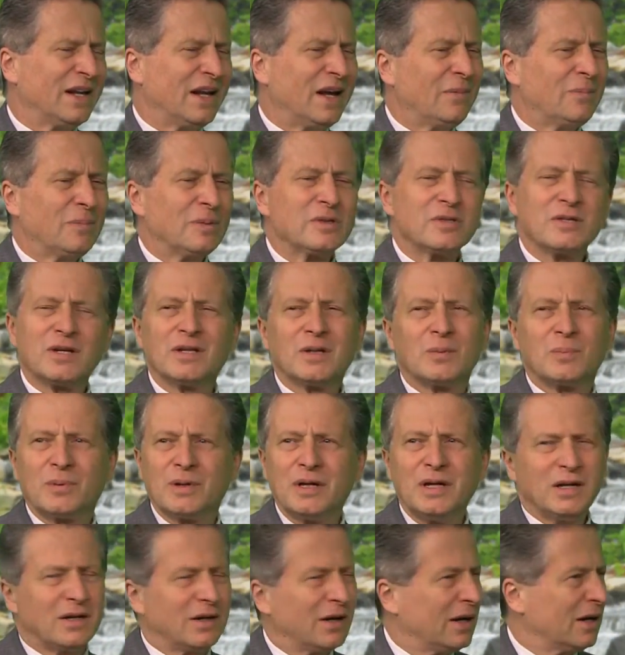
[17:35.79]
That happens on the
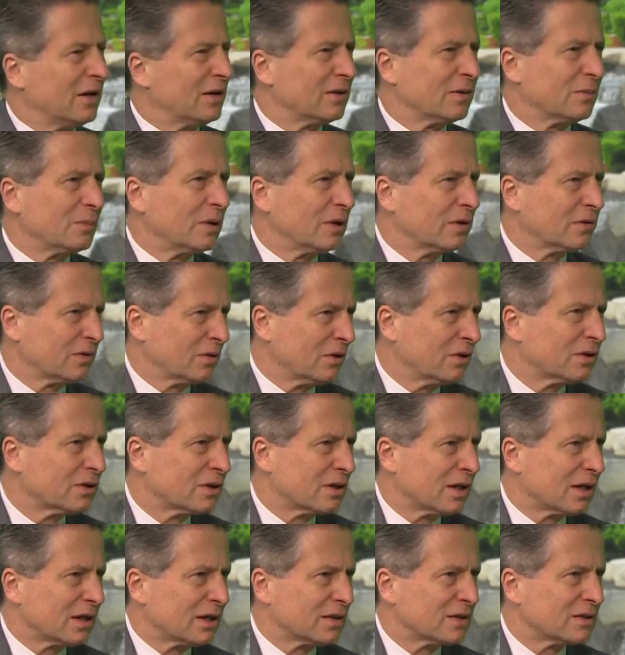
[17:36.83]
playground among third
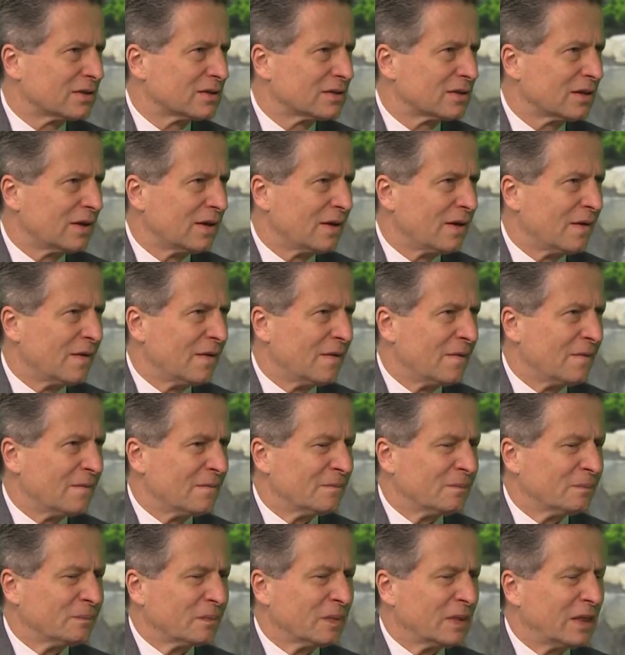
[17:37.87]
graders. Right.
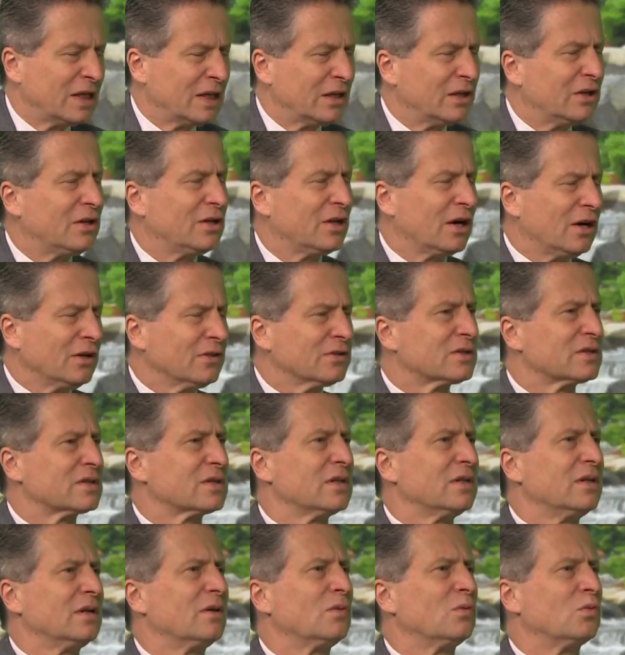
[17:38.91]
The
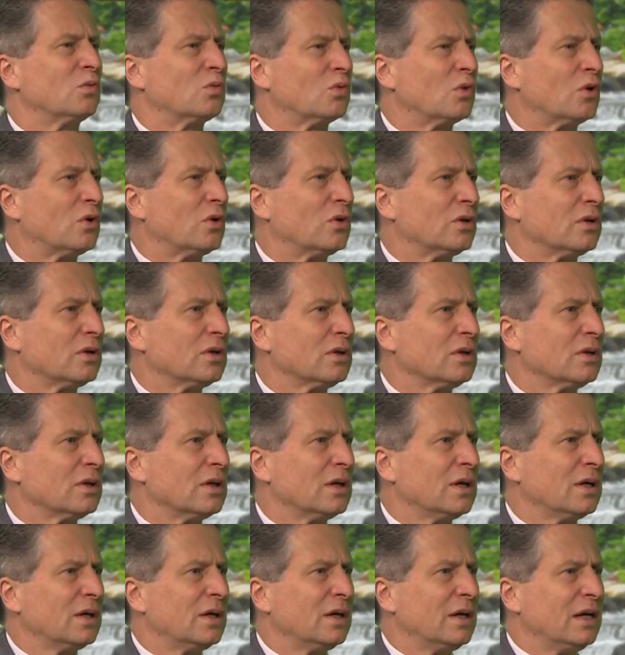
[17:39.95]
adult's role
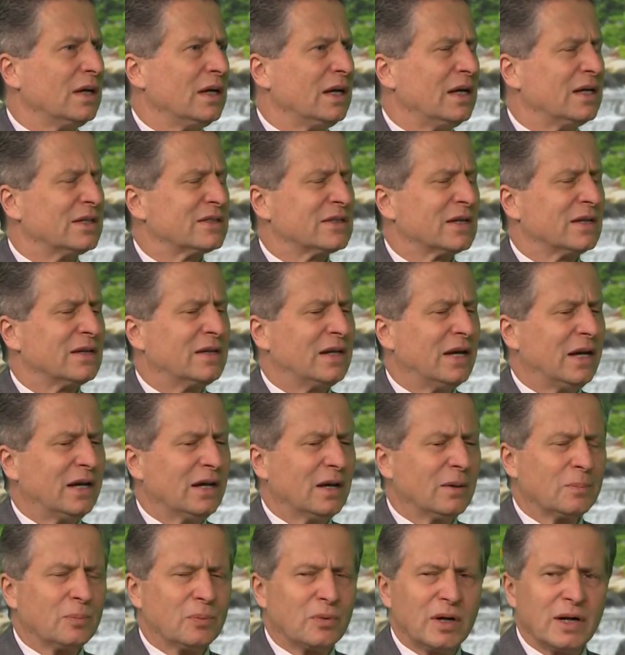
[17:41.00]
is to
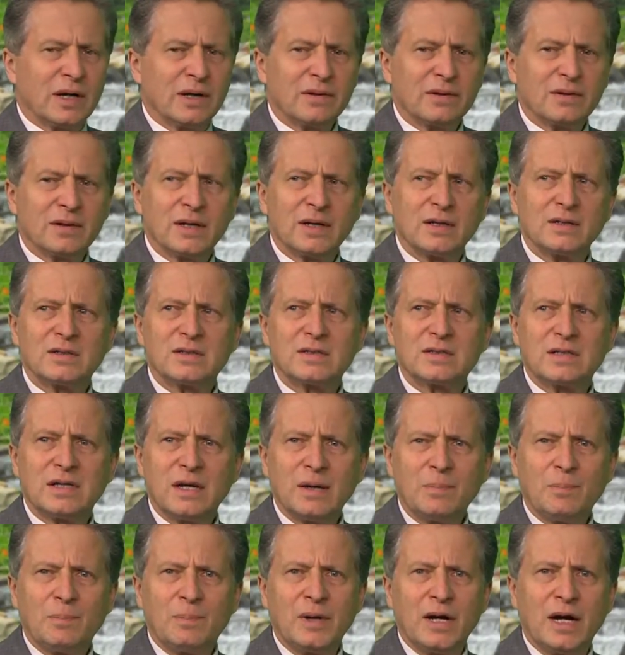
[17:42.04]
take a breath and
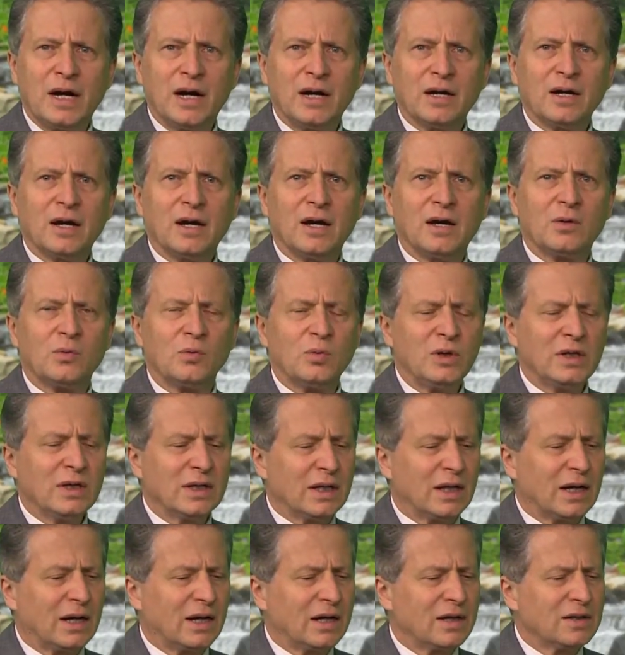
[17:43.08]
step back and
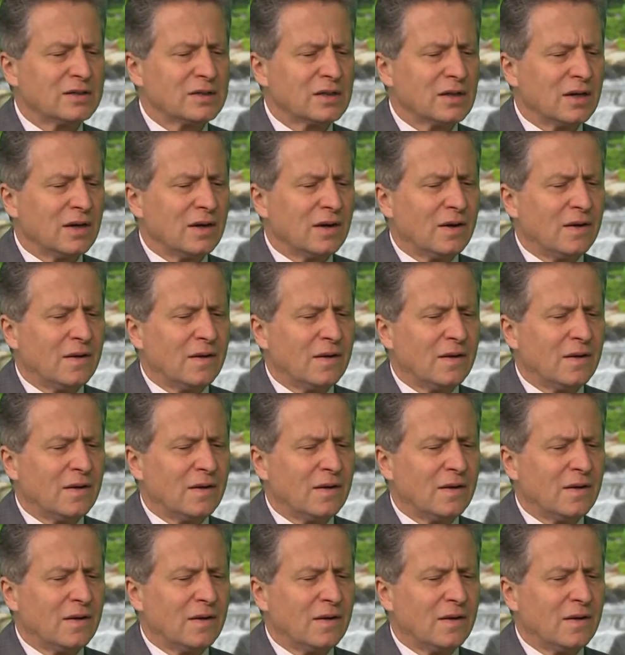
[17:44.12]
realize,